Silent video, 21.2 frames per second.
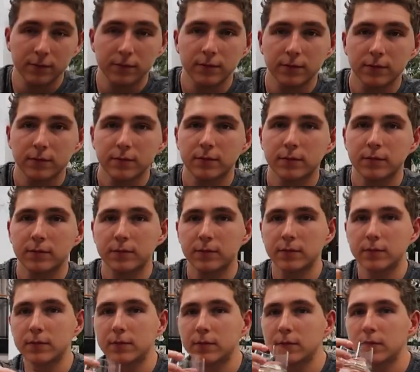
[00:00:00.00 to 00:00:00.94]

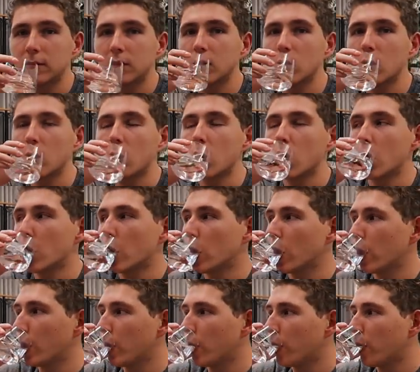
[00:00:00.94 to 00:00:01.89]

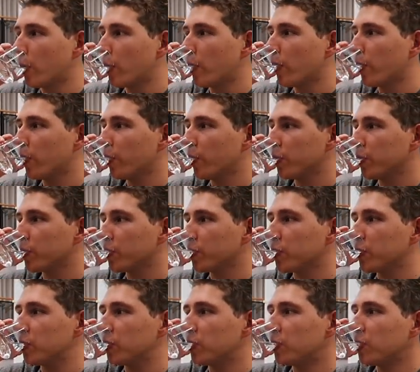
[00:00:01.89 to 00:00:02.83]

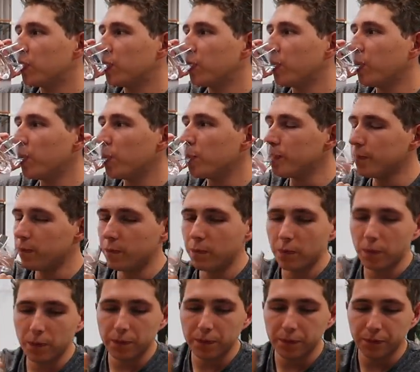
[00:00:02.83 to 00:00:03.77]

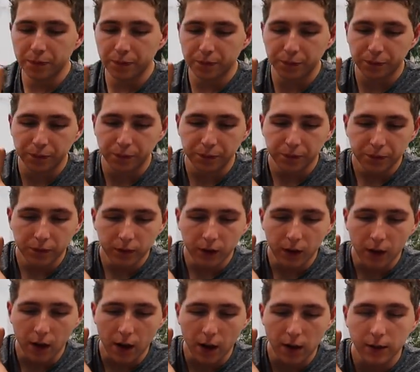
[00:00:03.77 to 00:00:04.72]

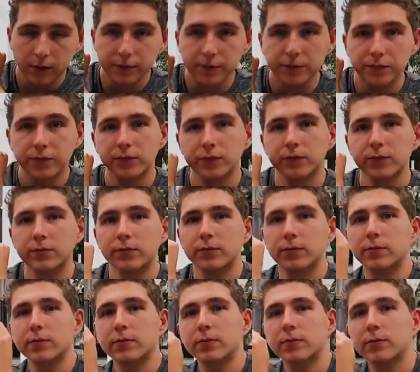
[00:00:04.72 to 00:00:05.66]

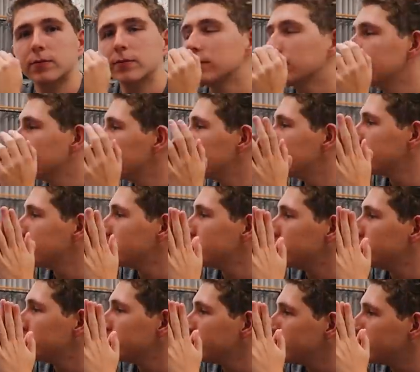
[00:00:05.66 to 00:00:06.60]

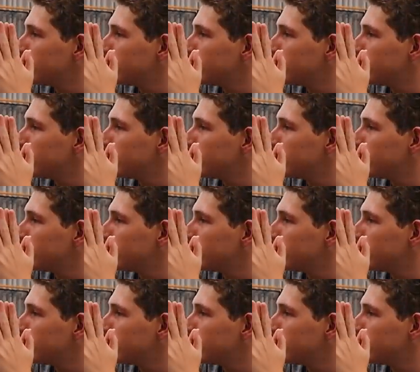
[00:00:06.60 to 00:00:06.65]
This person isn't speaking.